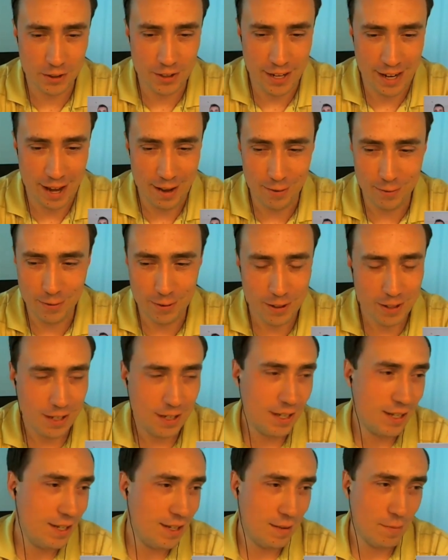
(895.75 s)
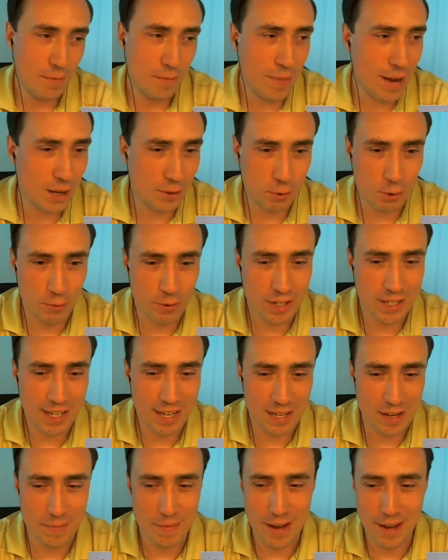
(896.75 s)
They have password
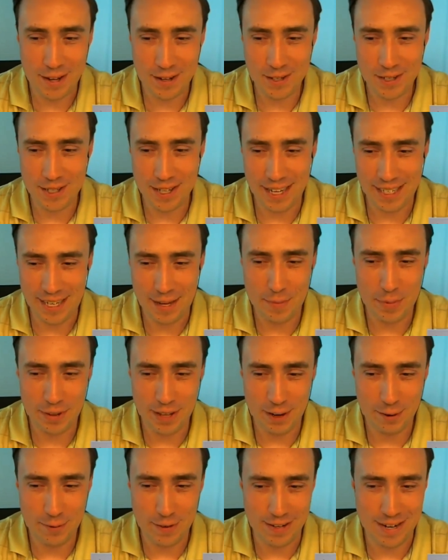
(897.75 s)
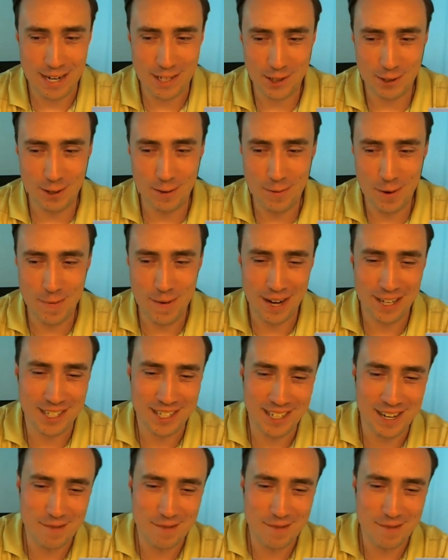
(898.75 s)
reset emails. I keep a lot of financial information